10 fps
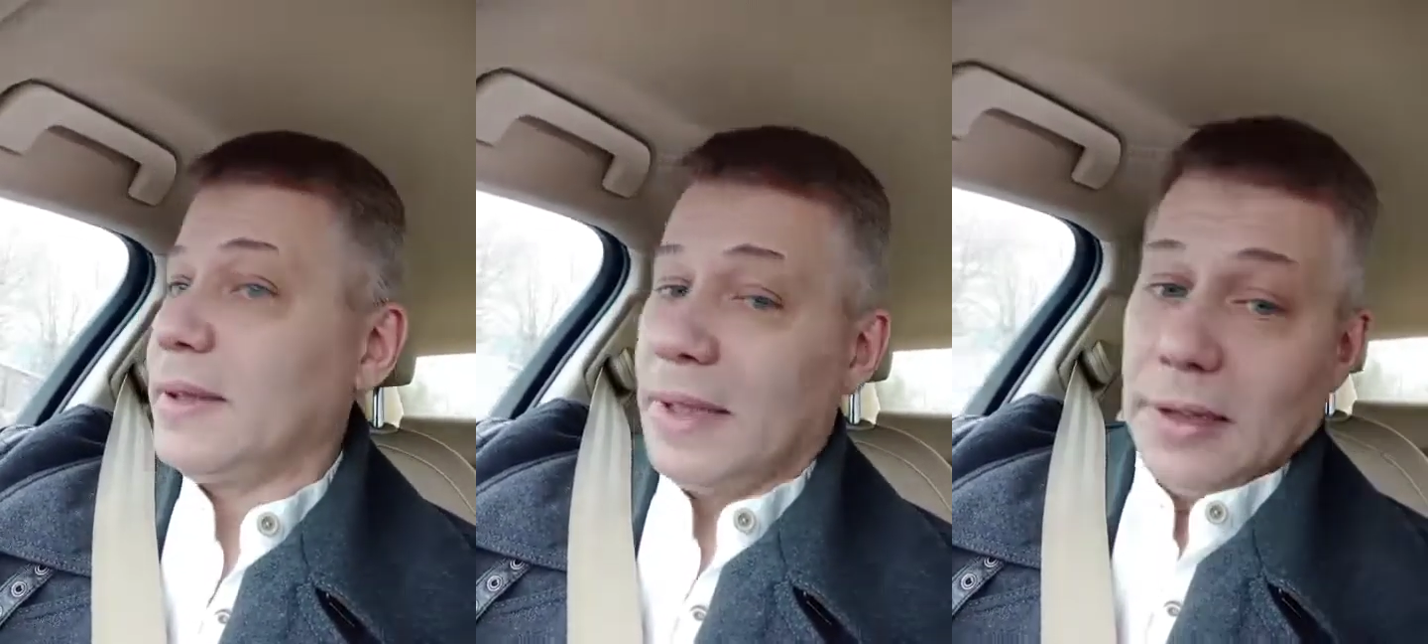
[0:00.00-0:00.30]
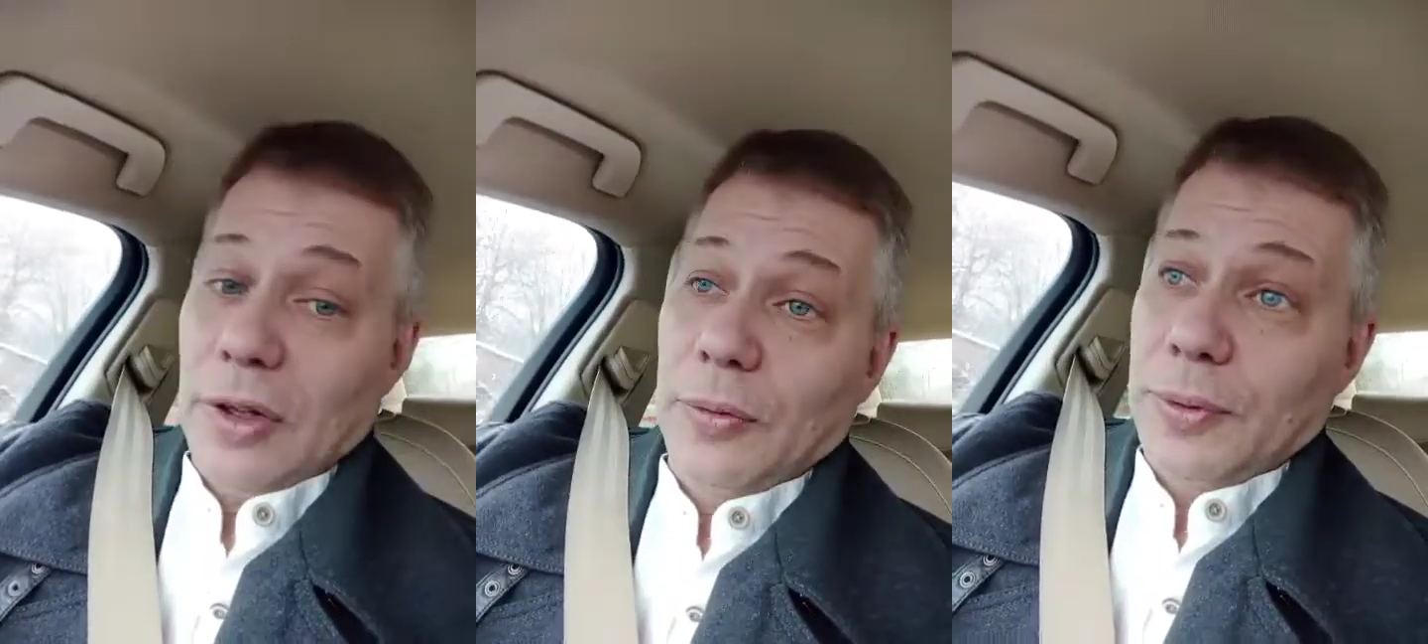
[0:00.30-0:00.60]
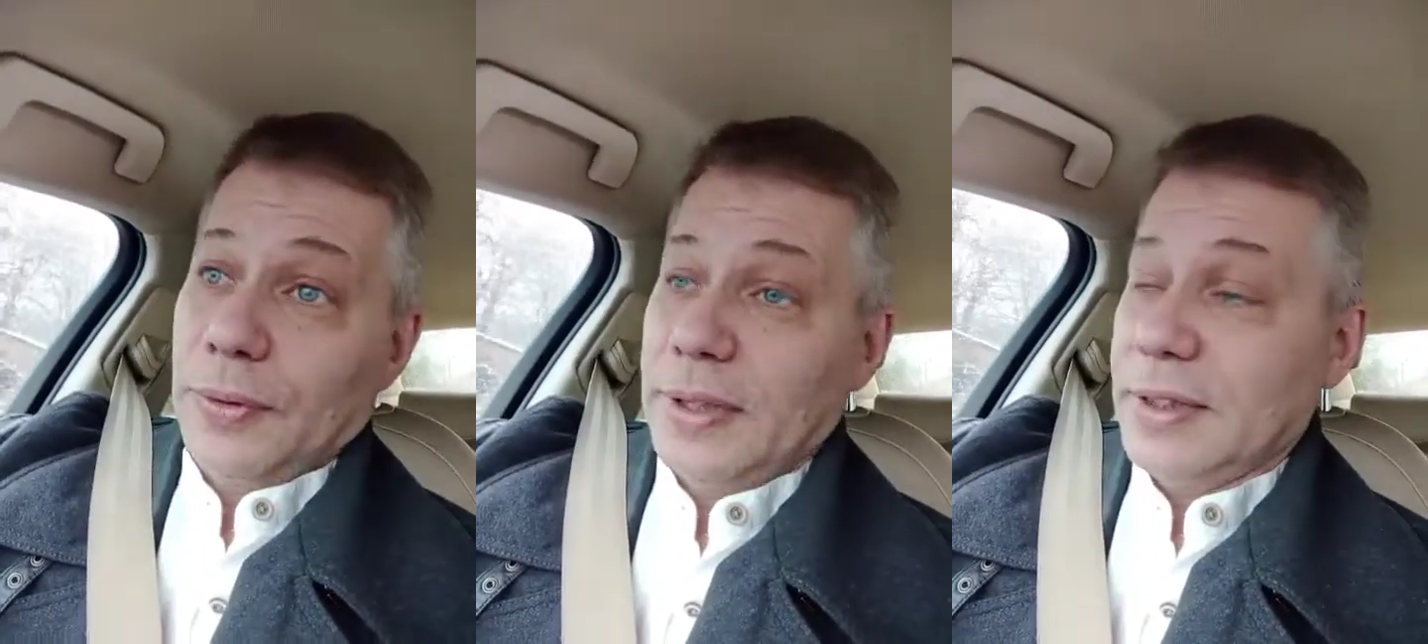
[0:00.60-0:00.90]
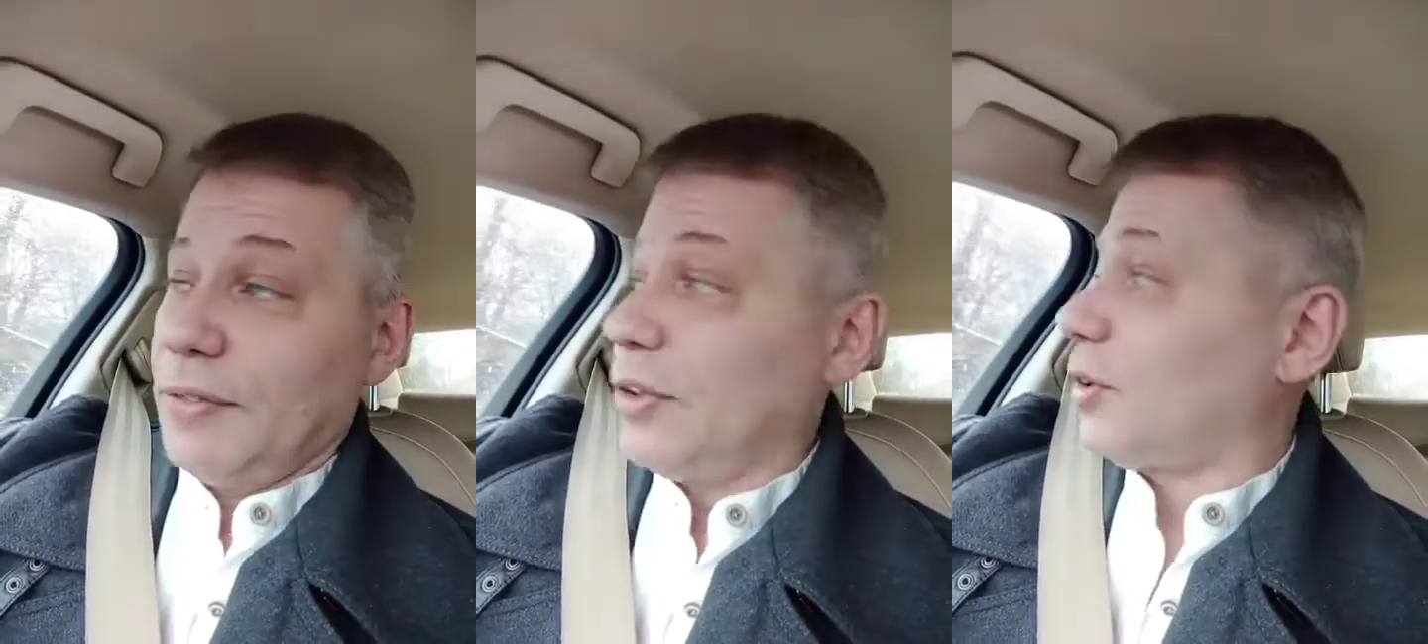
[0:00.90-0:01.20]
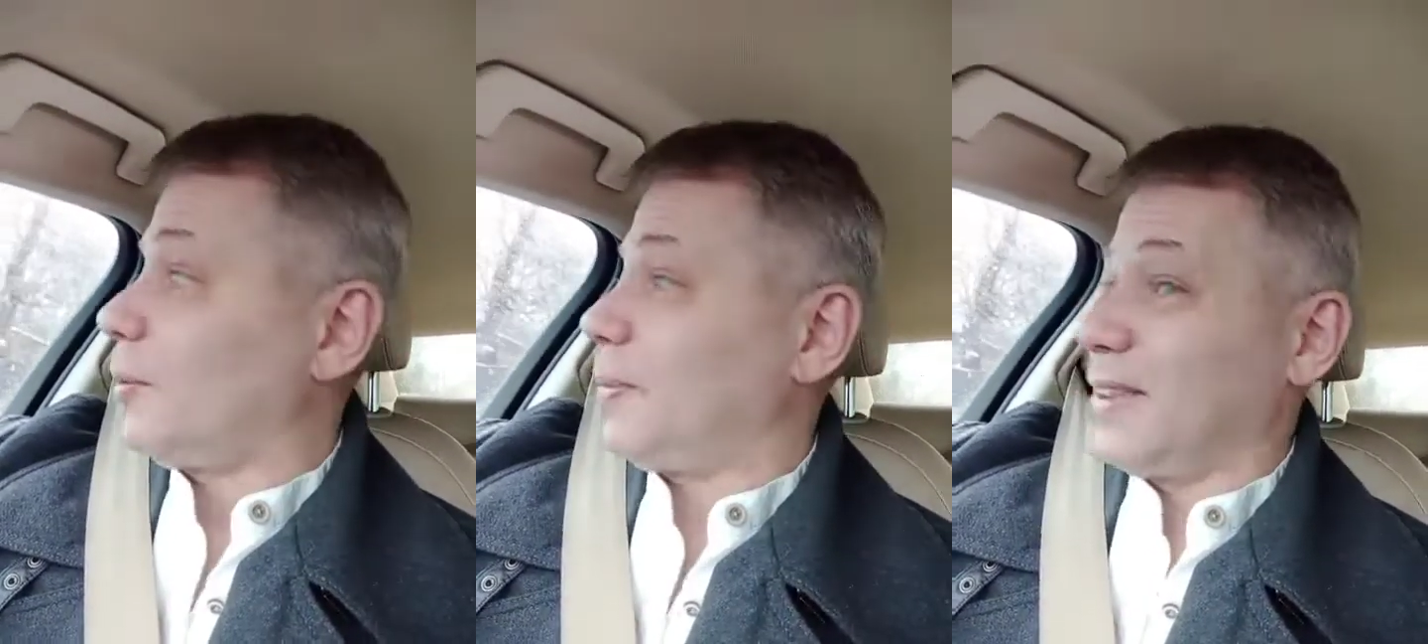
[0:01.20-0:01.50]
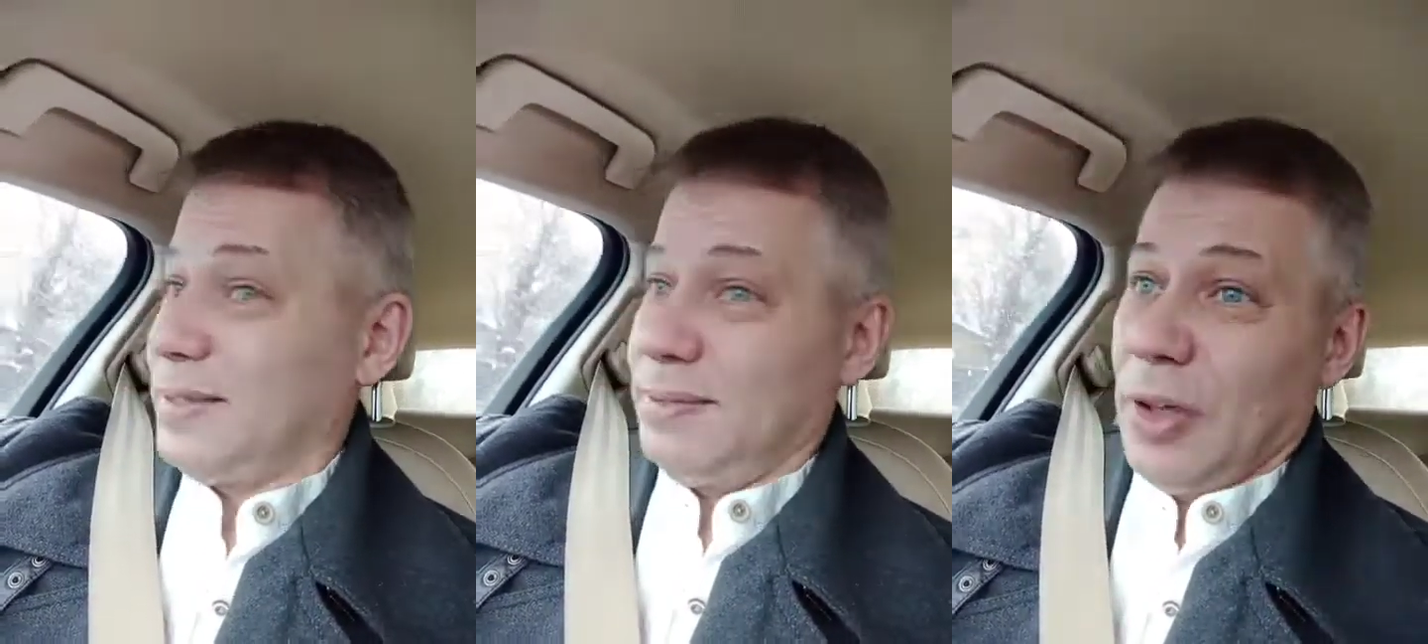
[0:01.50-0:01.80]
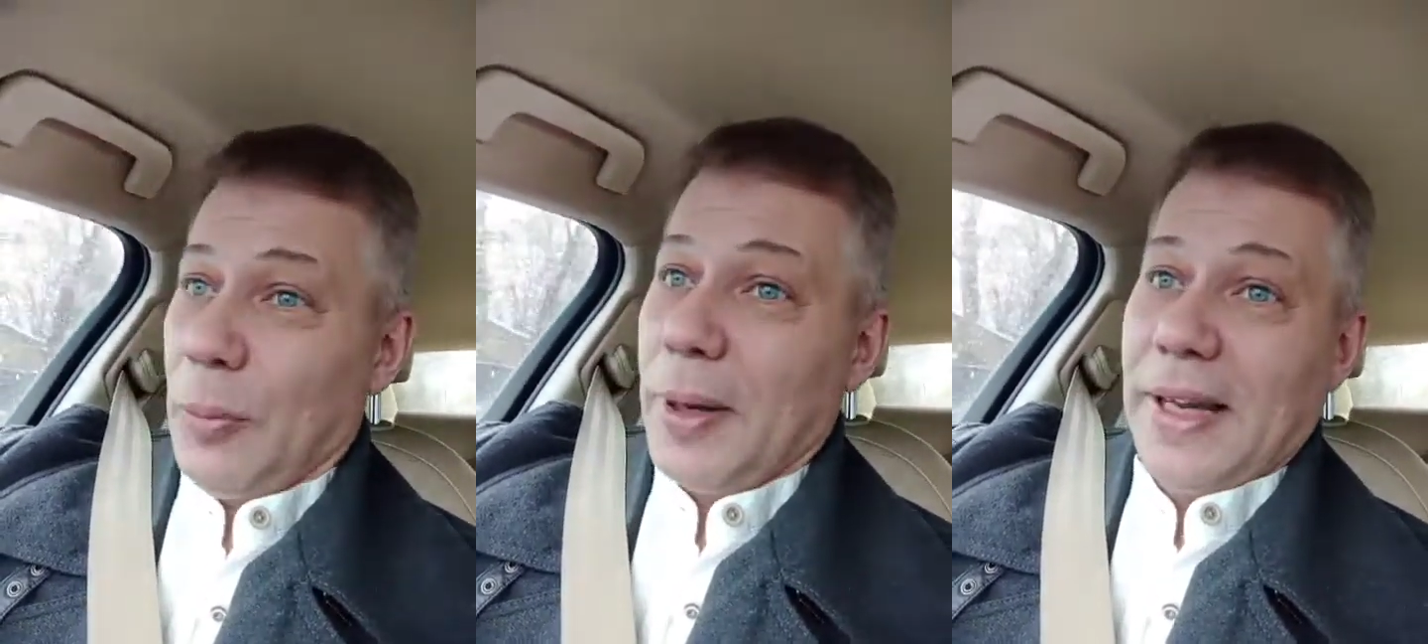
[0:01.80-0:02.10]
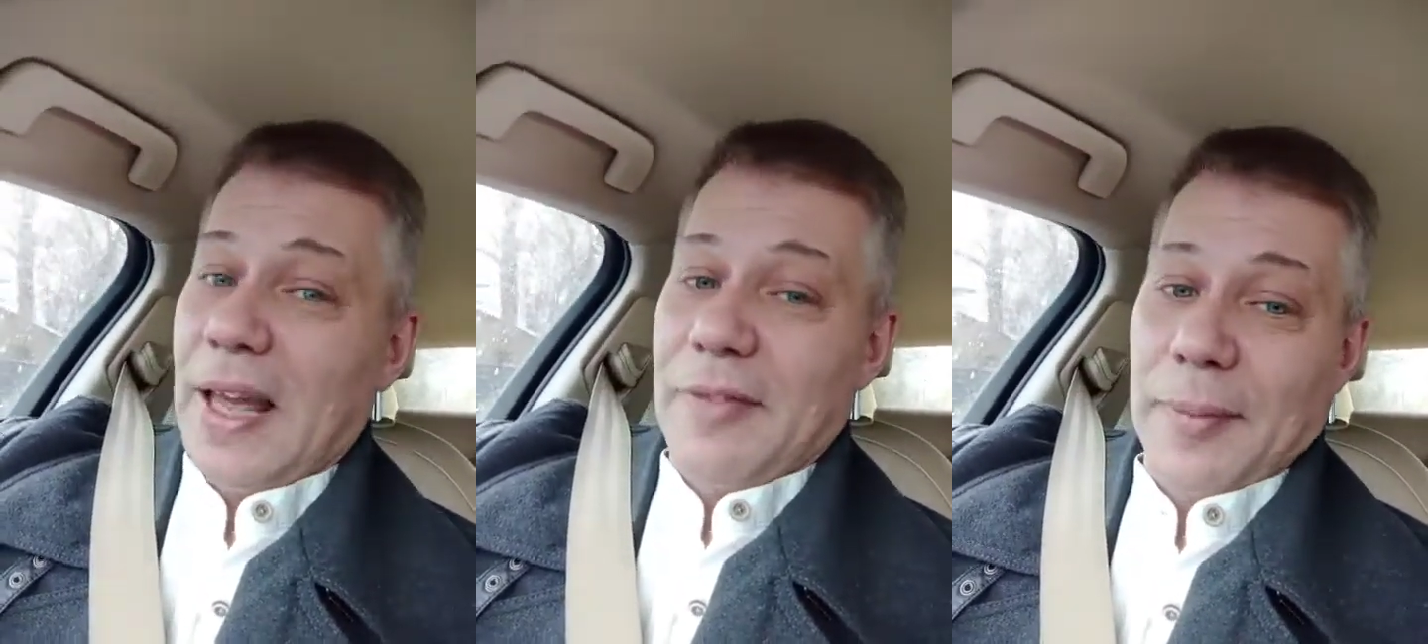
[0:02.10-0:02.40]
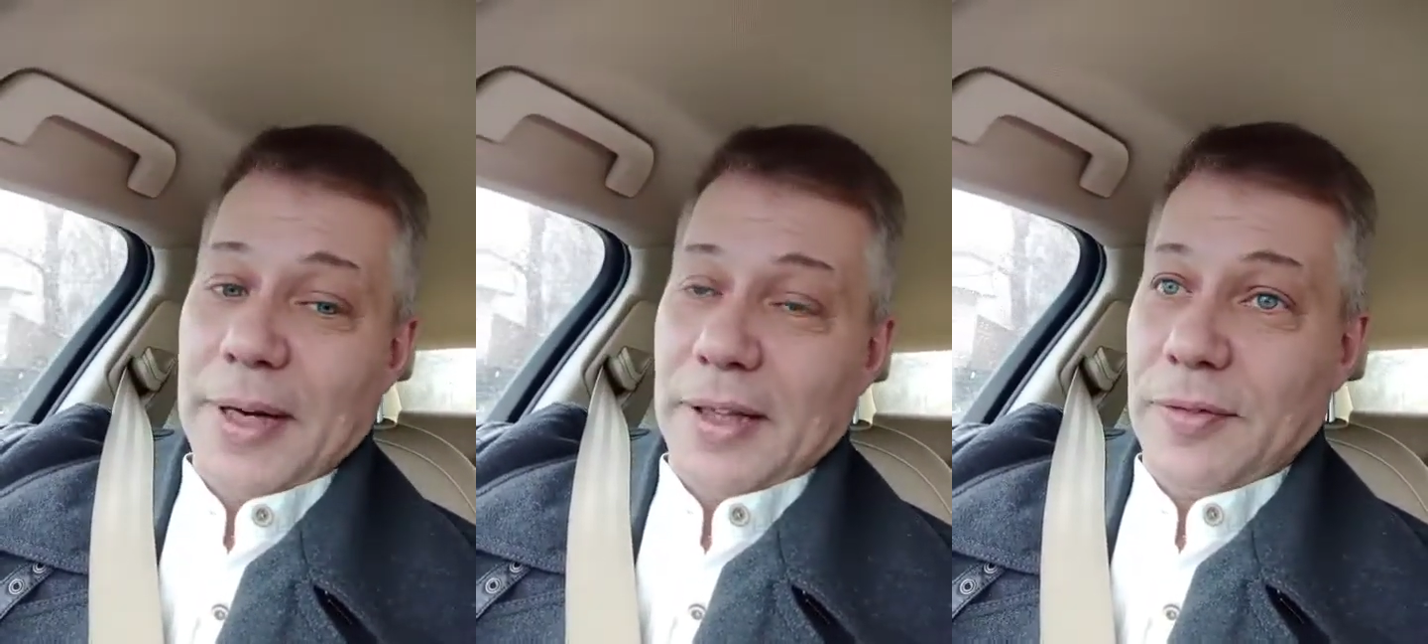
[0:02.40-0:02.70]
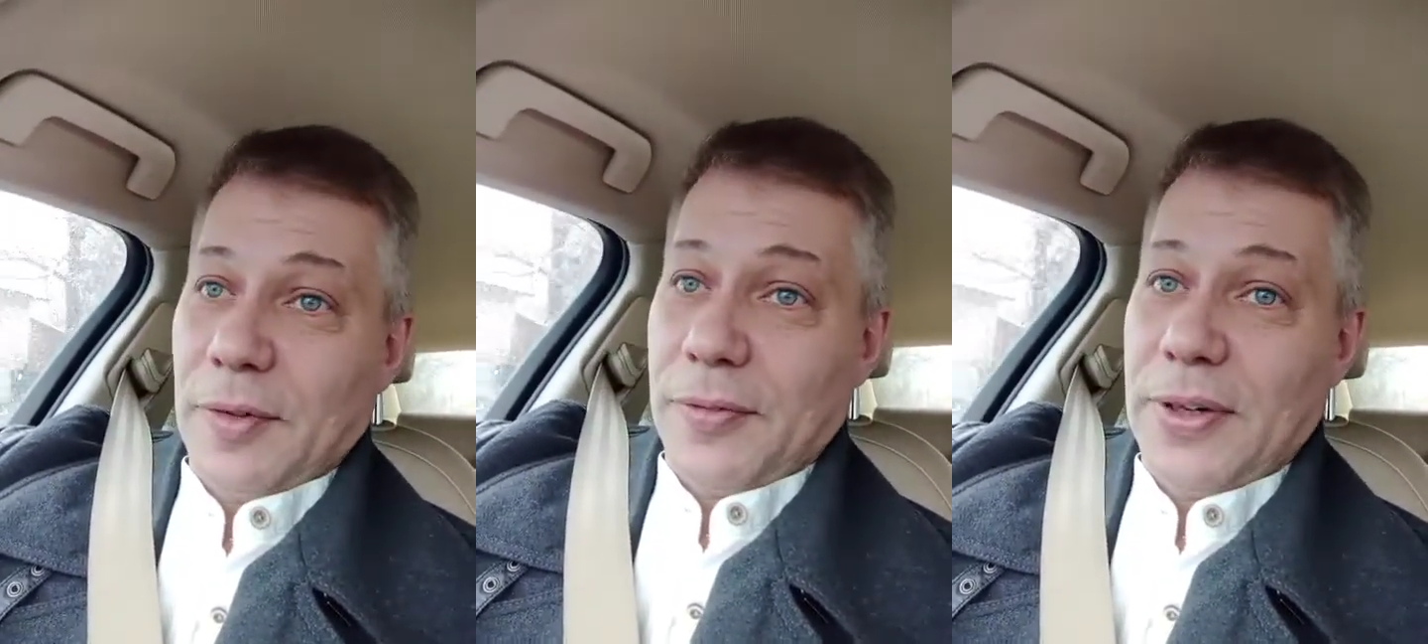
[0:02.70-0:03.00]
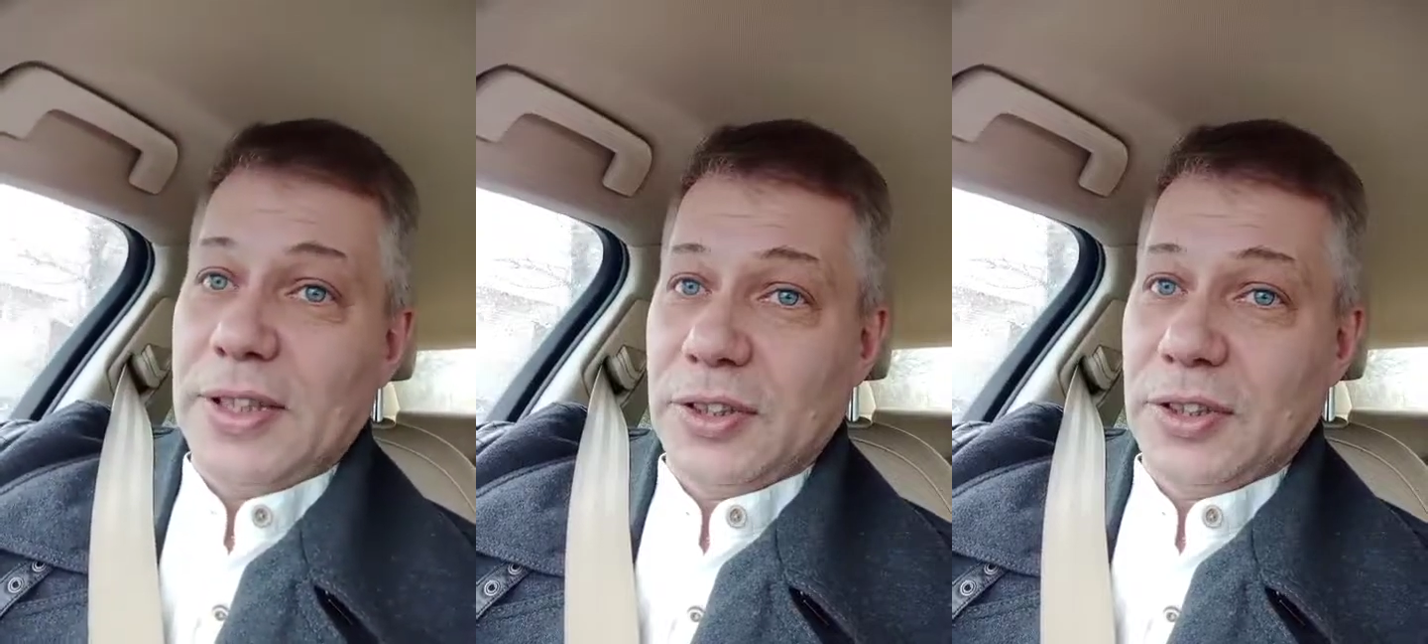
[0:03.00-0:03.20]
along with the rest of Europe, because nobody gave them anything for free,